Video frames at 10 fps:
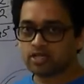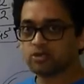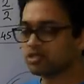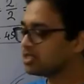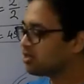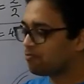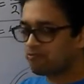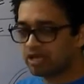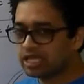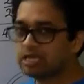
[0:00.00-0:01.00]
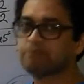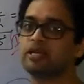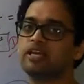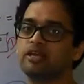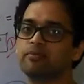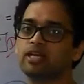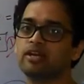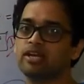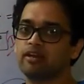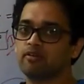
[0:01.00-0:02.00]
So this is a very
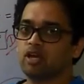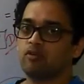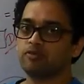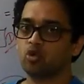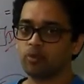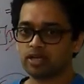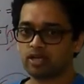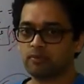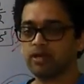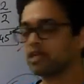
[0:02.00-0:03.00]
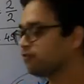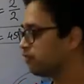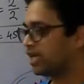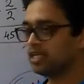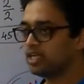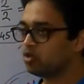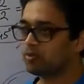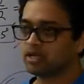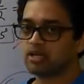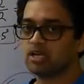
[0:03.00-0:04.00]
preliminary level of numerical, but if any
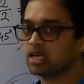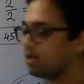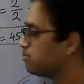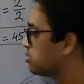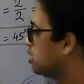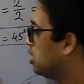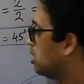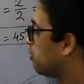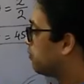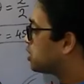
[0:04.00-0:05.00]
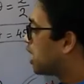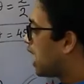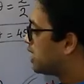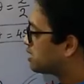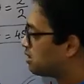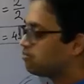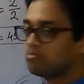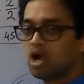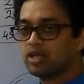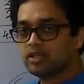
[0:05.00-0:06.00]
numerical comes which has
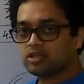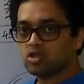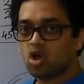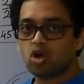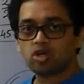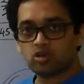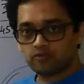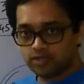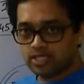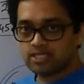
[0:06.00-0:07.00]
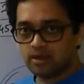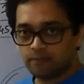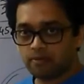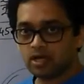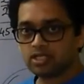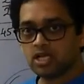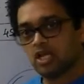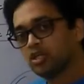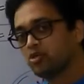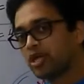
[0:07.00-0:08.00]
some other sort of these numbers,
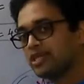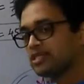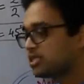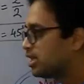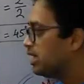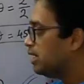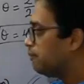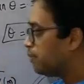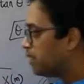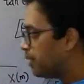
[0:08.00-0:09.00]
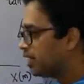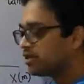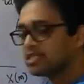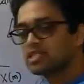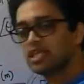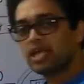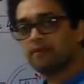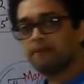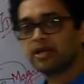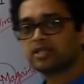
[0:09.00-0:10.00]
you can still implement the
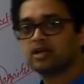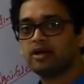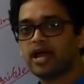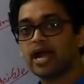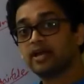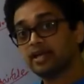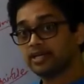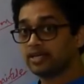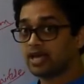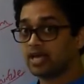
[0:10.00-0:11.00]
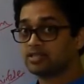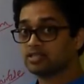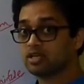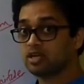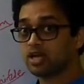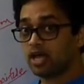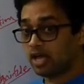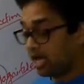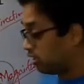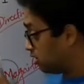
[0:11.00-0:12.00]
same method and get an answer.
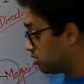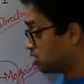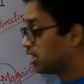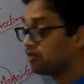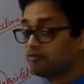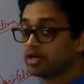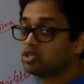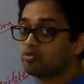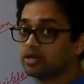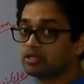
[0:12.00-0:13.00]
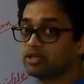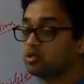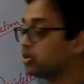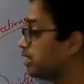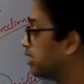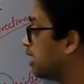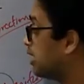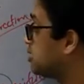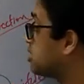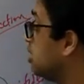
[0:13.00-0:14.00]
This is an effective method to get an
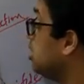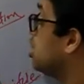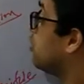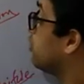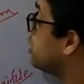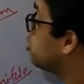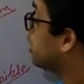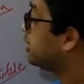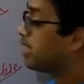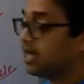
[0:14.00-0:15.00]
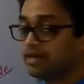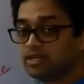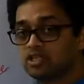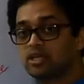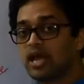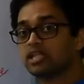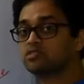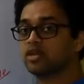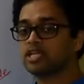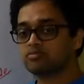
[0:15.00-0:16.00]
answer where you get direction as
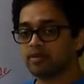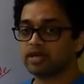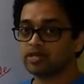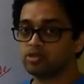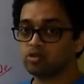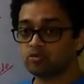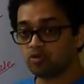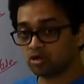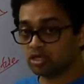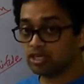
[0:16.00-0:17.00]
well as magnitude for the